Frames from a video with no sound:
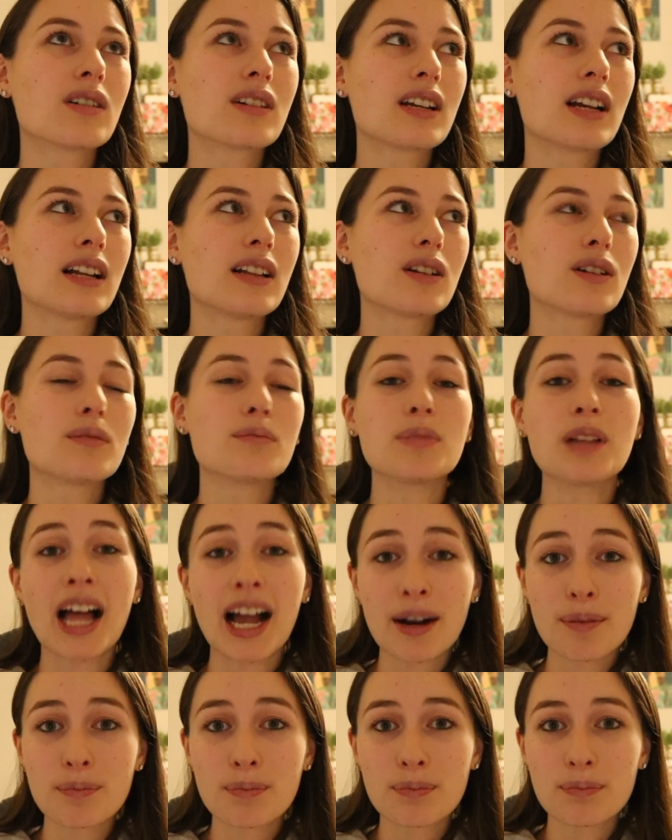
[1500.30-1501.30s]
did I learn?
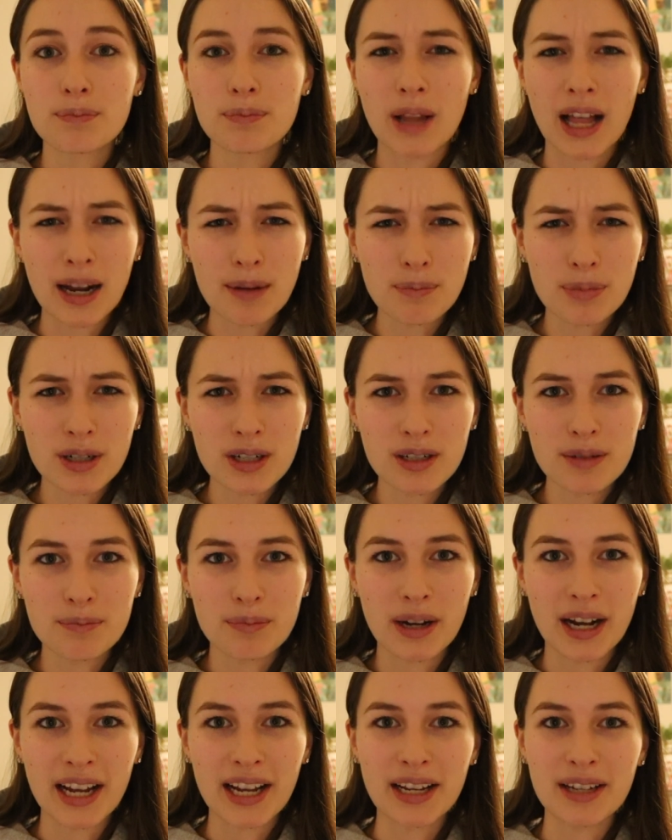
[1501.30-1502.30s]
Blackbird
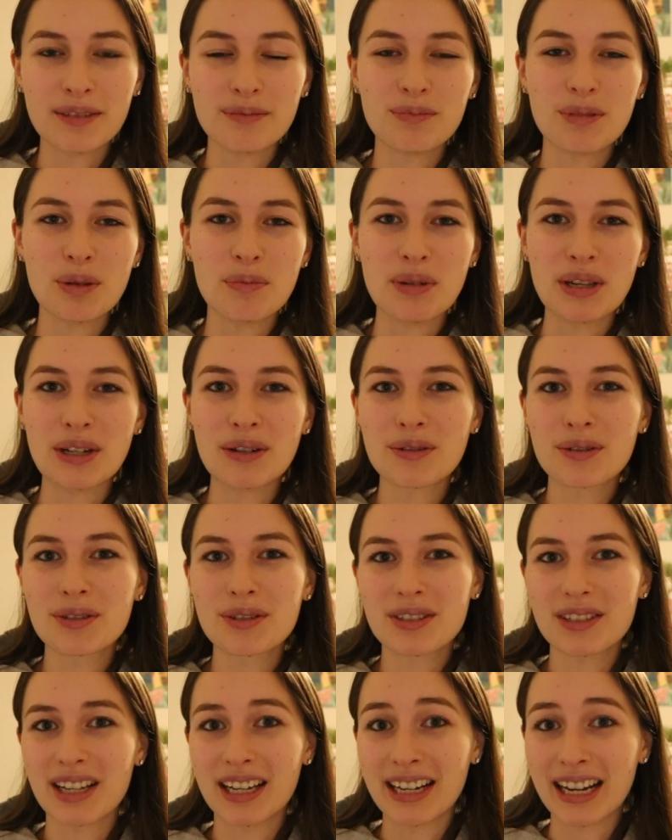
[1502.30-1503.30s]
by the
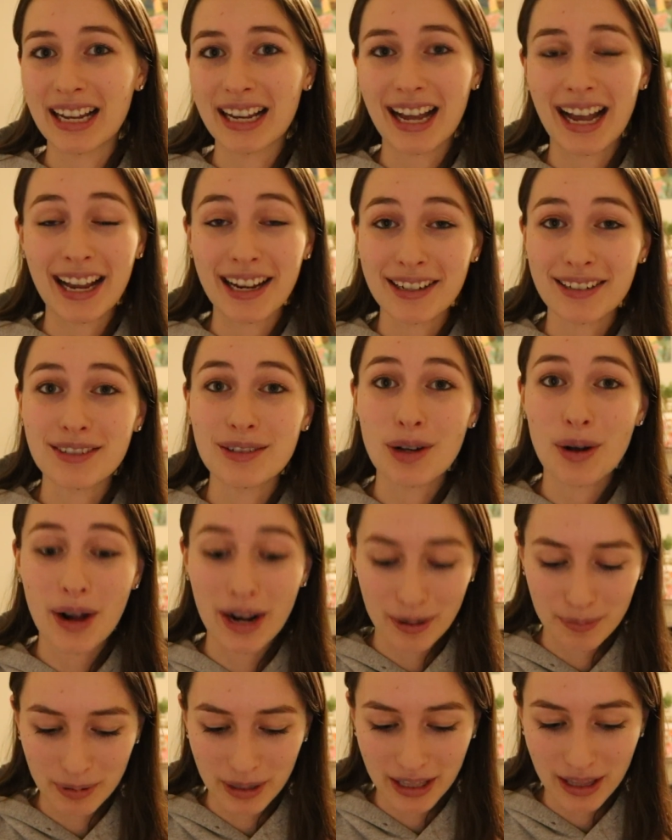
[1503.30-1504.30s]
Beatles, and I know how
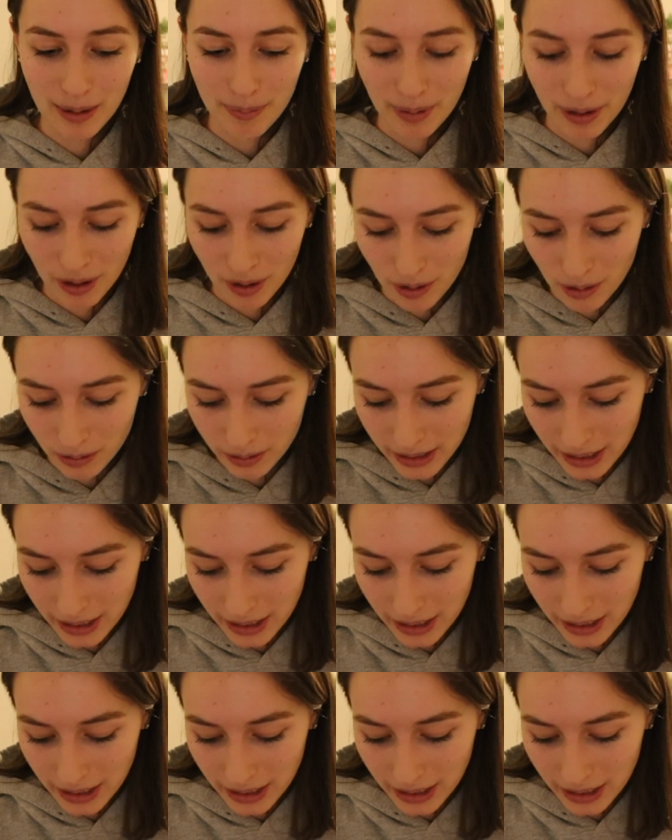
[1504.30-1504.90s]
to play that by heart.